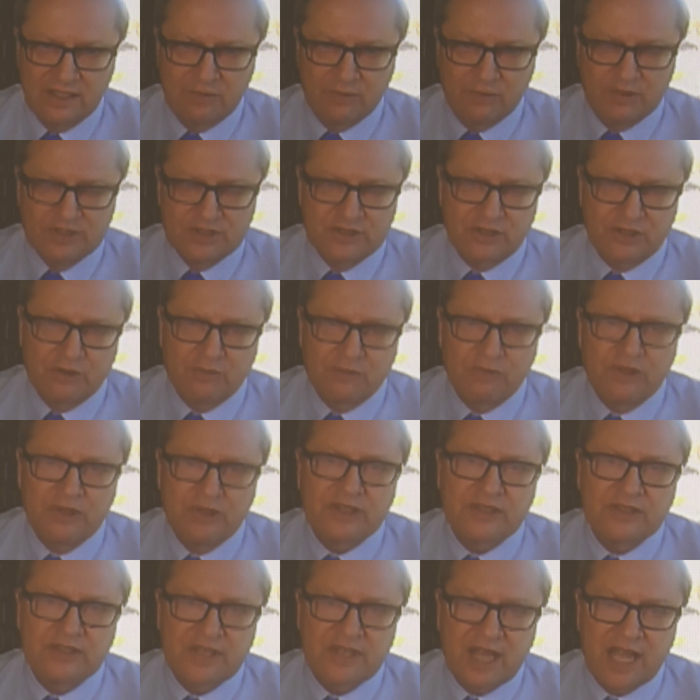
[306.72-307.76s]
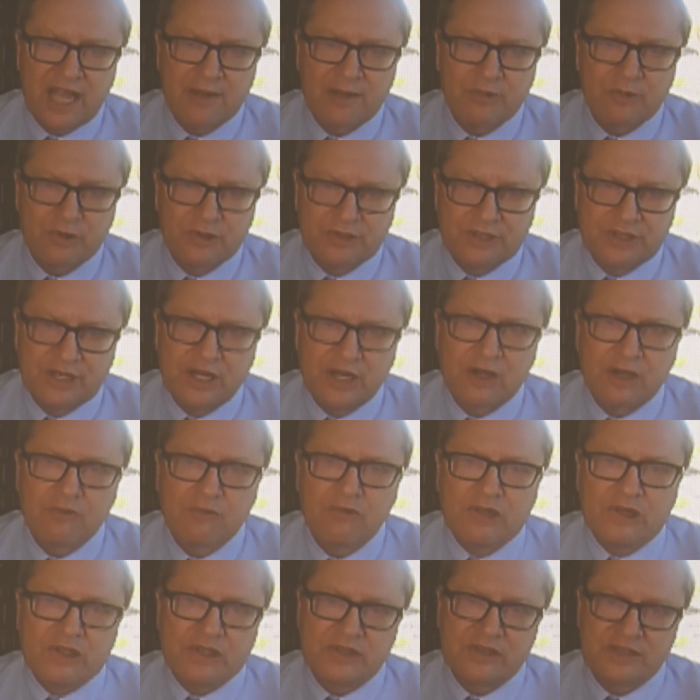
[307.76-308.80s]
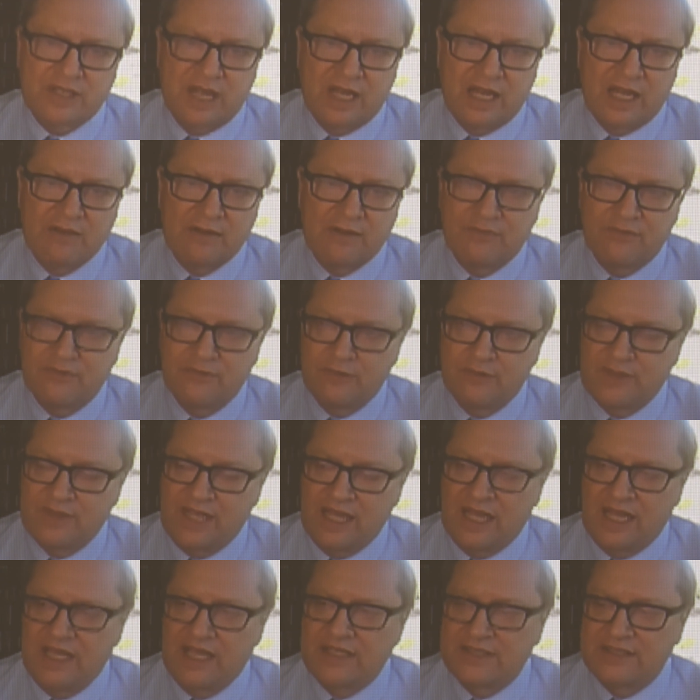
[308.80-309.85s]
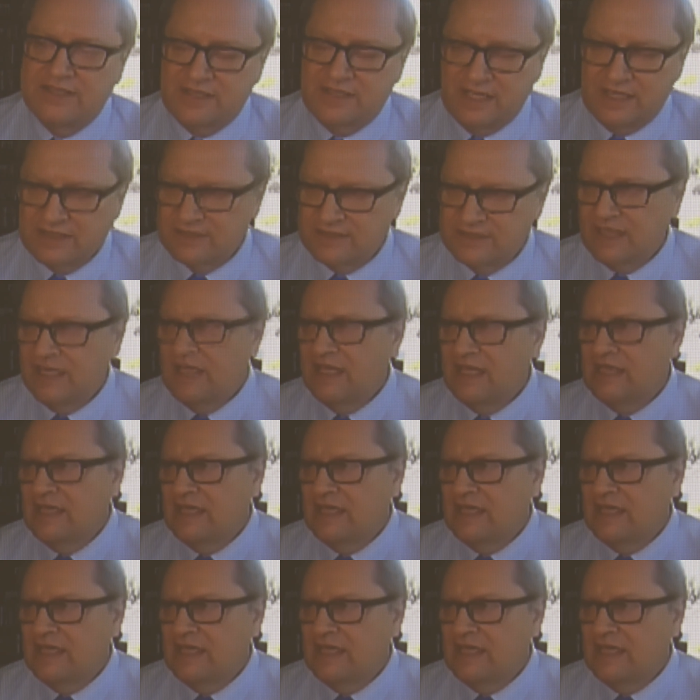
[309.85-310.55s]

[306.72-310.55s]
which are real-time or near real-time from the ISS.